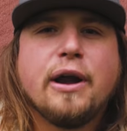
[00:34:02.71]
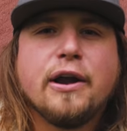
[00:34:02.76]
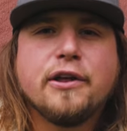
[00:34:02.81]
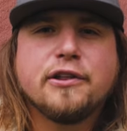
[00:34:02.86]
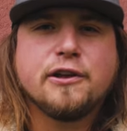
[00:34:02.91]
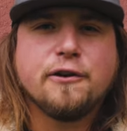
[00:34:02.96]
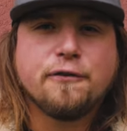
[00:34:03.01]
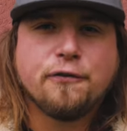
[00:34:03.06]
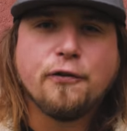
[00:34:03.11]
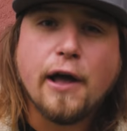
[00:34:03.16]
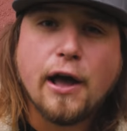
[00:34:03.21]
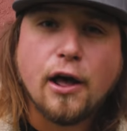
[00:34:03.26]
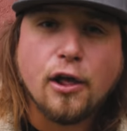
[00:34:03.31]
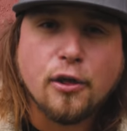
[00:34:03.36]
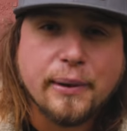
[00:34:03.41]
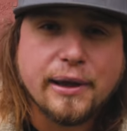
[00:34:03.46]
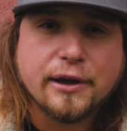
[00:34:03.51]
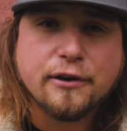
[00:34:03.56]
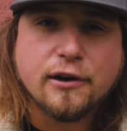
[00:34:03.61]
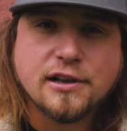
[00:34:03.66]
rare that you fly
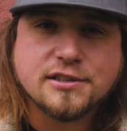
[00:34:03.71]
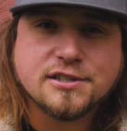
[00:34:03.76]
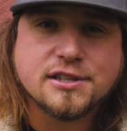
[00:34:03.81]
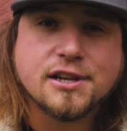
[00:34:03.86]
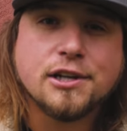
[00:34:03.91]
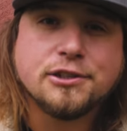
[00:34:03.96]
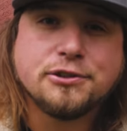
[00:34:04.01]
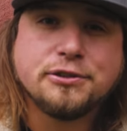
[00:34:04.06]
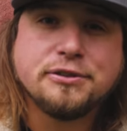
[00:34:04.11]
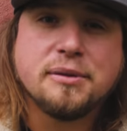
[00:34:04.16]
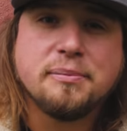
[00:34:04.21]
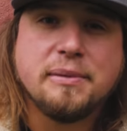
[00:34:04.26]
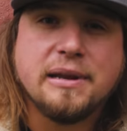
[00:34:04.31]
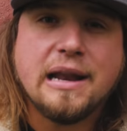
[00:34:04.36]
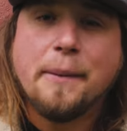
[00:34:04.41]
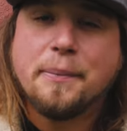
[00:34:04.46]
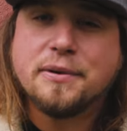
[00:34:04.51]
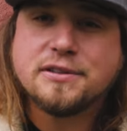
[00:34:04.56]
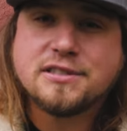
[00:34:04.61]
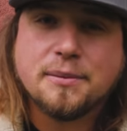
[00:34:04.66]
all the way across the country to
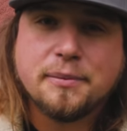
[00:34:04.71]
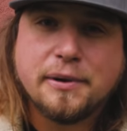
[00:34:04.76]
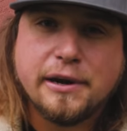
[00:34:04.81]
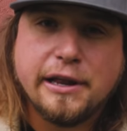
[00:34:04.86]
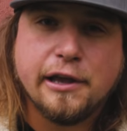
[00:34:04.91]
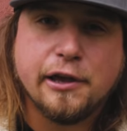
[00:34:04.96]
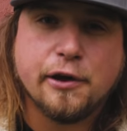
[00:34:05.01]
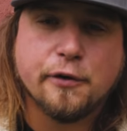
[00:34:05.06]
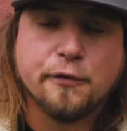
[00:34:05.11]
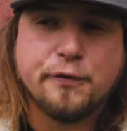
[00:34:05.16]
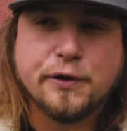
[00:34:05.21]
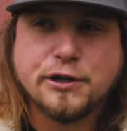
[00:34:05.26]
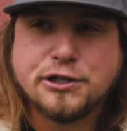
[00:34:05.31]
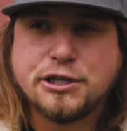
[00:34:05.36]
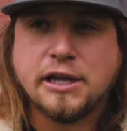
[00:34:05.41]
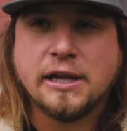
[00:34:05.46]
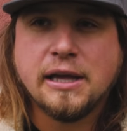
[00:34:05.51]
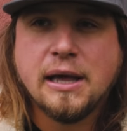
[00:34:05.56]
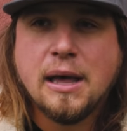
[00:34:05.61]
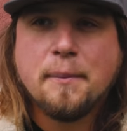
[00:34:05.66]
meet up with somebody and go
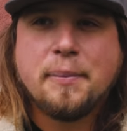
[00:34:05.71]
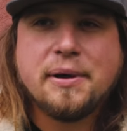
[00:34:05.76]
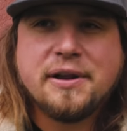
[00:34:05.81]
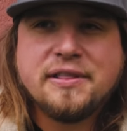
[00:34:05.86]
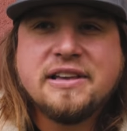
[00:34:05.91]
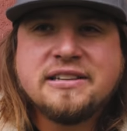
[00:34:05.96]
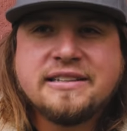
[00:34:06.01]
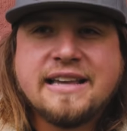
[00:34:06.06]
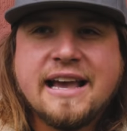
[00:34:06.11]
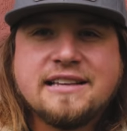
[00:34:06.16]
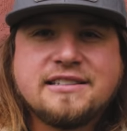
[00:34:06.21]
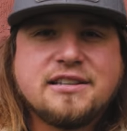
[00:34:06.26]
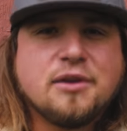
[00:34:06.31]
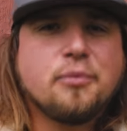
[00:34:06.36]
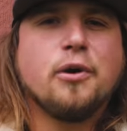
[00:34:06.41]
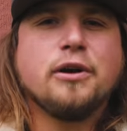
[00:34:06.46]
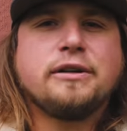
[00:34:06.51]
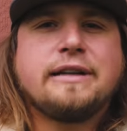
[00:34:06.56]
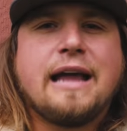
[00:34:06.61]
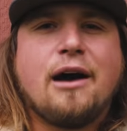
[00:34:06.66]
fishing, but in this case,
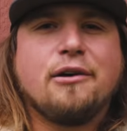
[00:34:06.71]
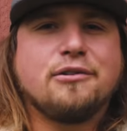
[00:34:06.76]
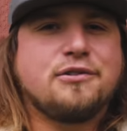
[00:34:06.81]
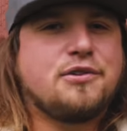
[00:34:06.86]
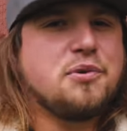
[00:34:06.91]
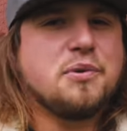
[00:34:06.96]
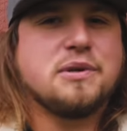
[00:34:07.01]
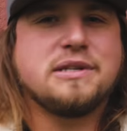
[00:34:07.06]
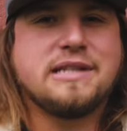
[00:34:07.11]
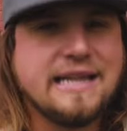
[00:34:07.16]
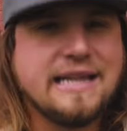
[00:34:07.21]
it worked out to a